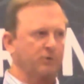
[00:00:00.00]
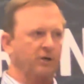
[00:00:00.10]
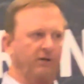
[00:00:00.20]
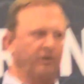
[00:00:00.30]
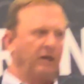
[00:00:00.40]

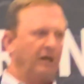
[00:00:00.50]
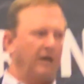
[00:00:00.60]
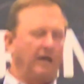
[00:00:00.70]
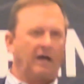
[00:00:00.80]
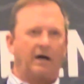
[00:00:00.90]
stuff.
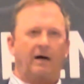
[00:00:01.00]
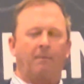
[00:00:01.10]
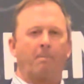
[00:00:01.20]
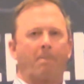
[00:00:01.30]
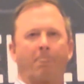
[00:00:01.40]

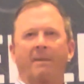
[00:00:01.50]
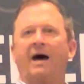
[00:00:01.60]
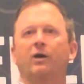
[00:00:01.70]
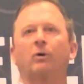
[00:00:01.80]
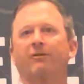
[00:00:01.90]

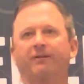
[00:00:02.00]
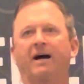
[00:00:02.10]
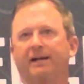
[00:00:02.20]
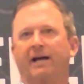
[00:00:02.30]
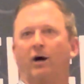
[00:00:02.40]
How do I
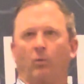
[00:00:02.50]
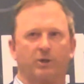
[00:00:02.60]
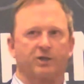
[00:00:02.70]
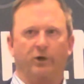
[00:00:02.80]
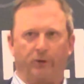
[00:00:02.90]
find out
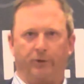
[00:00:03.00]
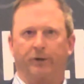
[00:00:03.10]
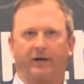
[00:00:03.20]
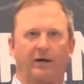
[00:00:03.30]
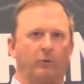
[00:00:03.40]
what's
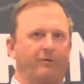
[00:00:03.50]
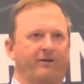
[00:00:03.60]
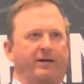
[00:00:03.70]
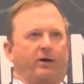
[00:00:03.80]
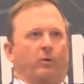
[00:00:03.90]
owed? How do I
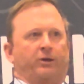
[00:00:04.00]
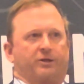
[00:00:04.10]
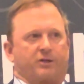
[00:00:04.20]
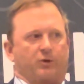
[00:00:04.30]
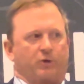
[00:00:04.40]
find out where the
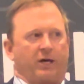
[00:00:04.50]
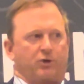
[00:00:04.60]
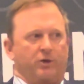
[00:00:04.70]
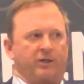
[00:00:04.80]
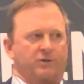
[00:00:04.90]

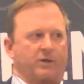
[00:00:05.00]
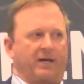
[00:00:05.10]
association is,